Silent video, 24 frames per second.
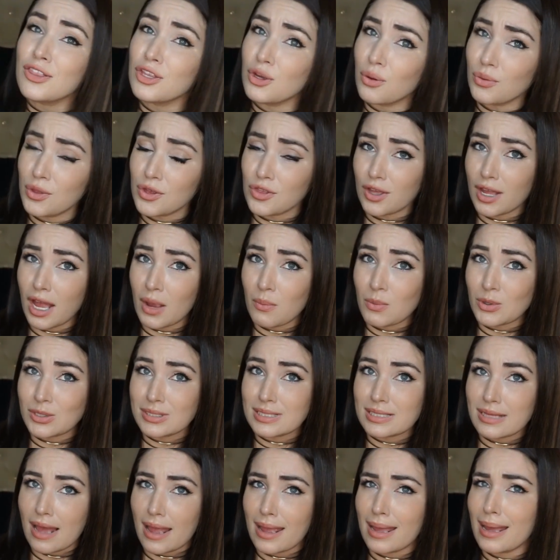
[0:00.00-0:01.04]
The only thing I will
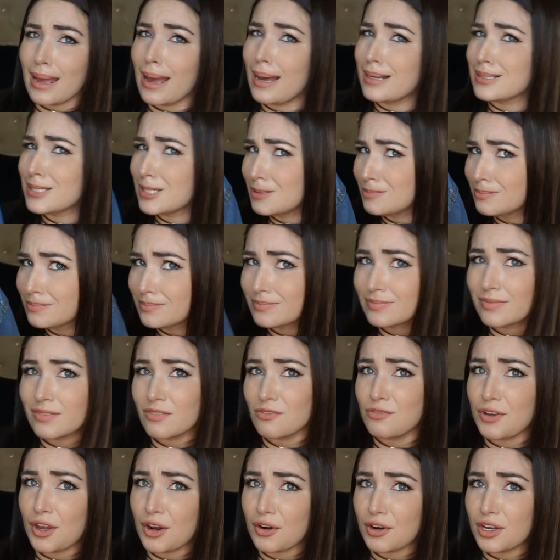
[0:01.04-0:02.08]
say, it has a
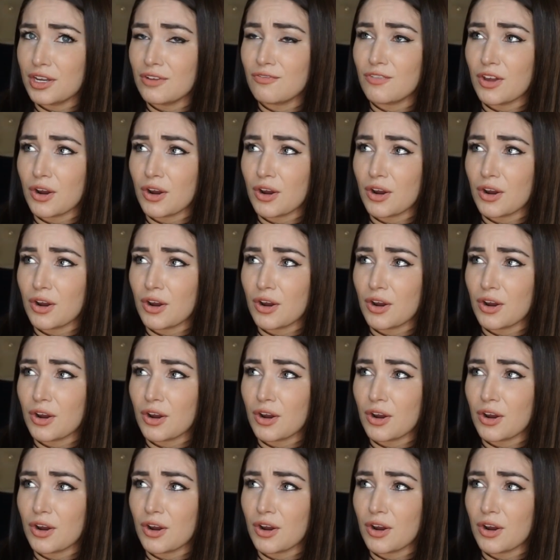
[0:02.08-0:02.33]
very,